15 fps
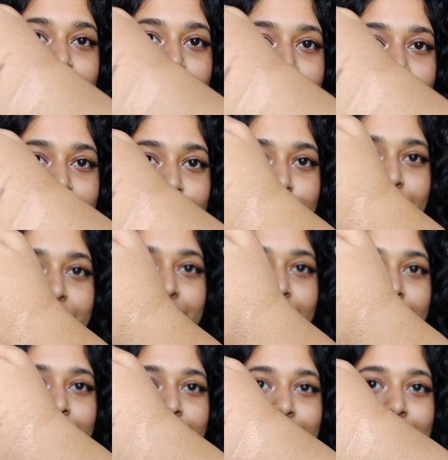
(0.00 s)
this is what
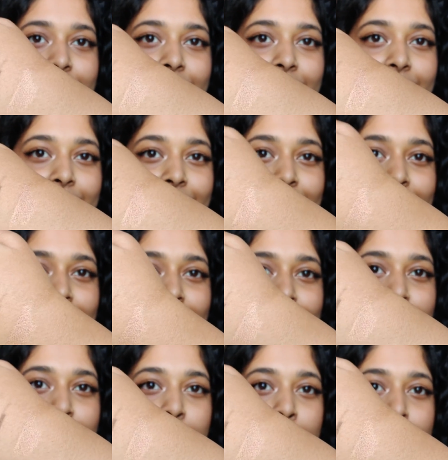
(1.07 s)
it looks like.
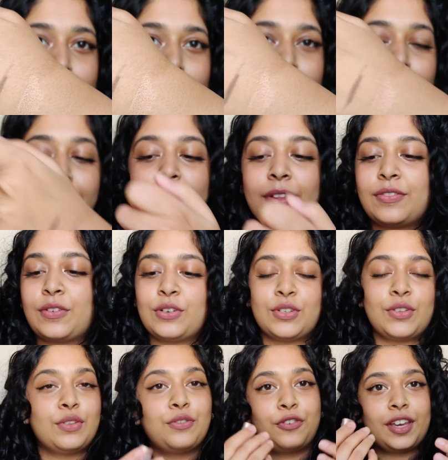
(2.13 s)
Of
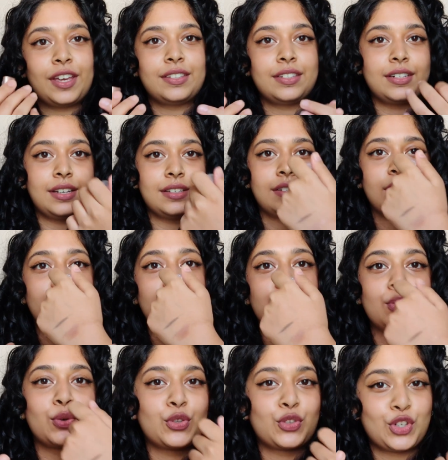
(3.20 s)
course on the face it doesn't look
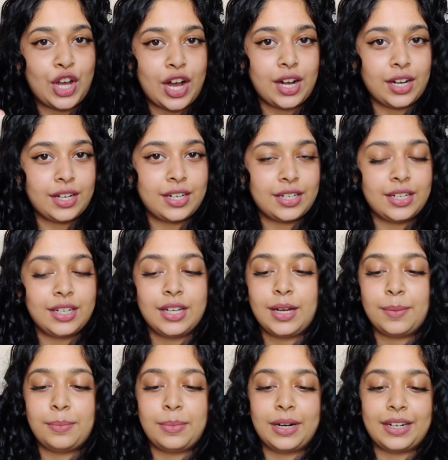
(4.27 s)
so stark,
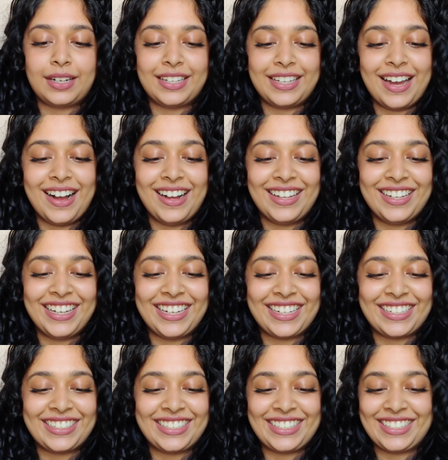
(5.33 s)
but yeah,
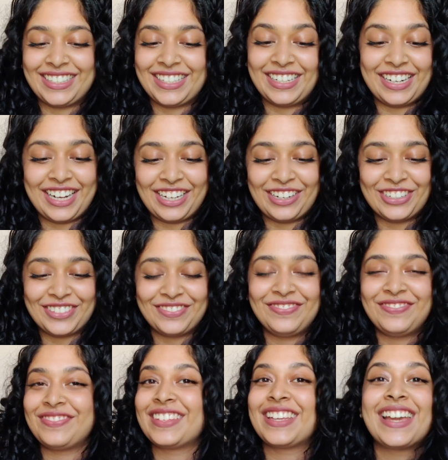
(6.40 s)
it's really good.
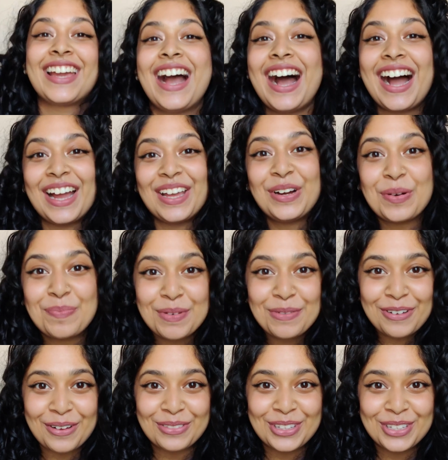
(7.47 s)
I hope you
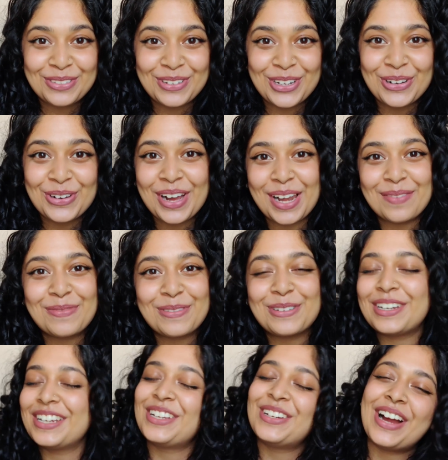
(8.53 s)
found this video helpful
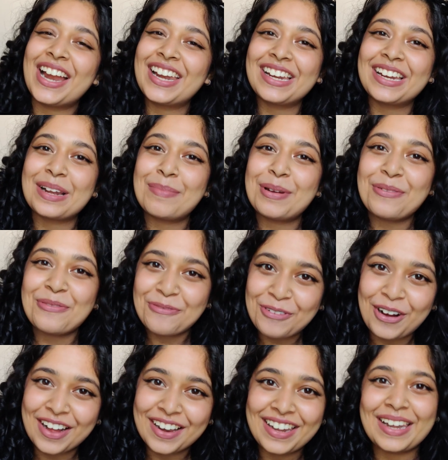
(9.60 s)
and you had a little bit of
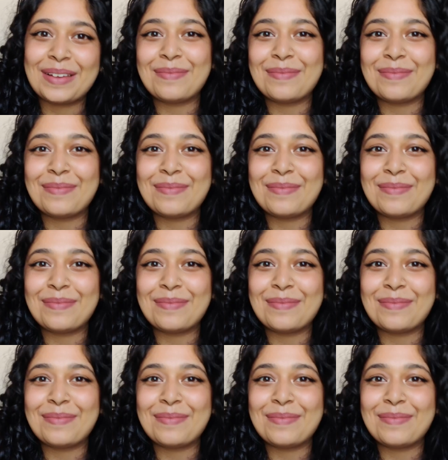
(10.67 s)
fun.